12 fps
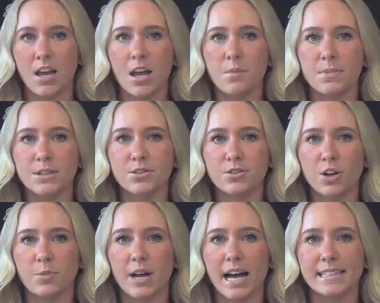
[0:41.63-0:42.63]
Mr.
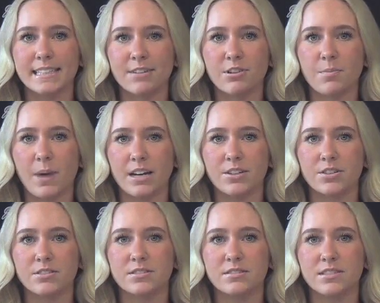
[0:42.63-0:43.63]
Kloba has sent a reminder
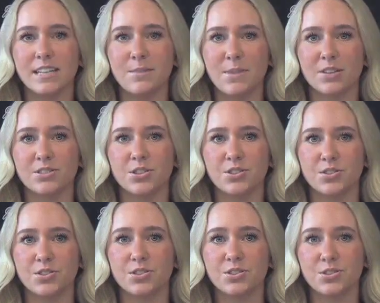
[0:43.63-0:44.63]
email to
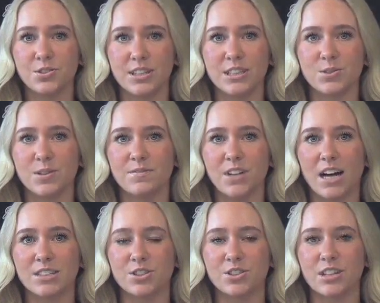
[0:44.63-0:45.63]
students who have not
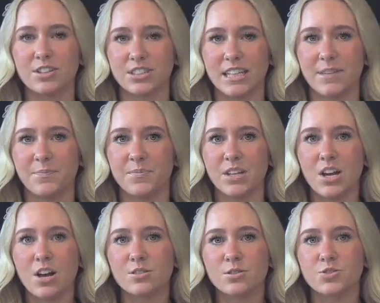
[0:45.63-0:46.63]
turned theirs in,
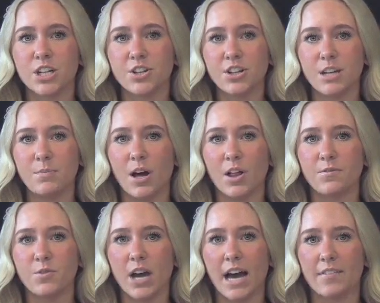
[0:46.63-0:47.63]
so check your email if
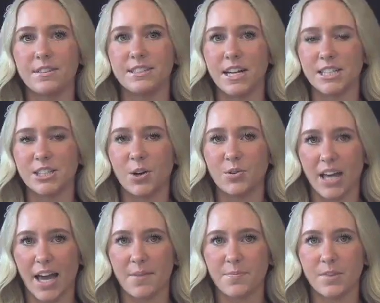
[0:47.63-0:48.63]
you haven't done so
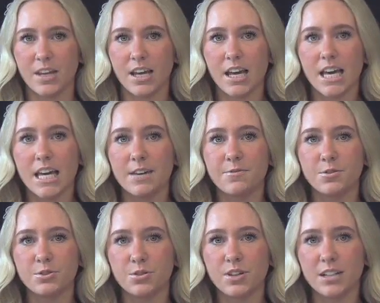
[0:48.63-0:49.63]
yet. If you
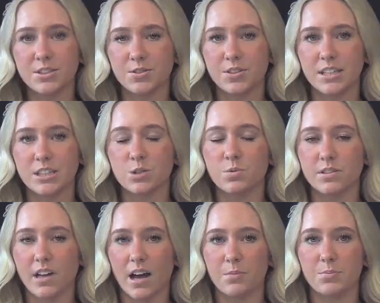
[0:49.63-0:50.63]
do not do this, you will
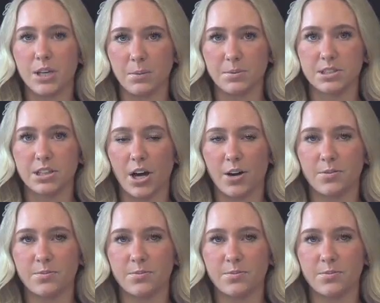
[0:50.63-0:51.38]
not be able to go.